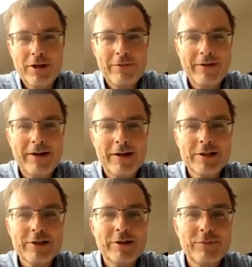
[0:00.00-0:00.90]
defend
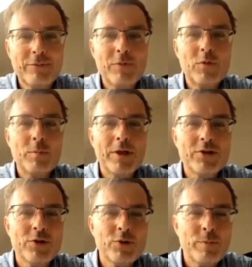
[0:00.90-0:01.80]
us if we would be
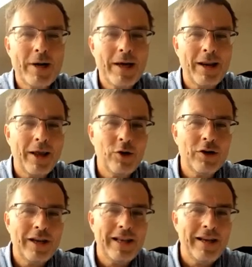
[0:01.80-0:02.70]
sued by
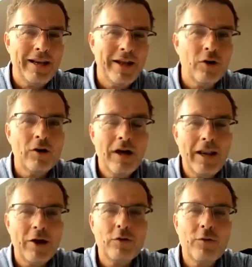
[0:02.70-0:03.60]

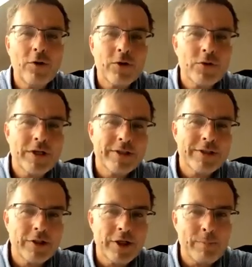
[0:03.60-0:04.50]
Lego for using
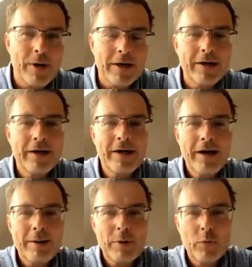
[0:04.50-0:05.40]
the trademark,
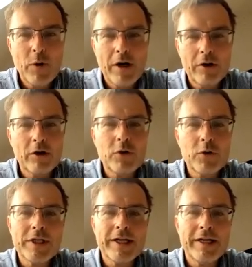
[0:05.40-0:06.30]
but we are not
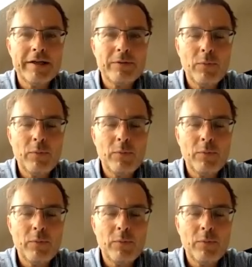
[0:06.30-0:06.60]
using it.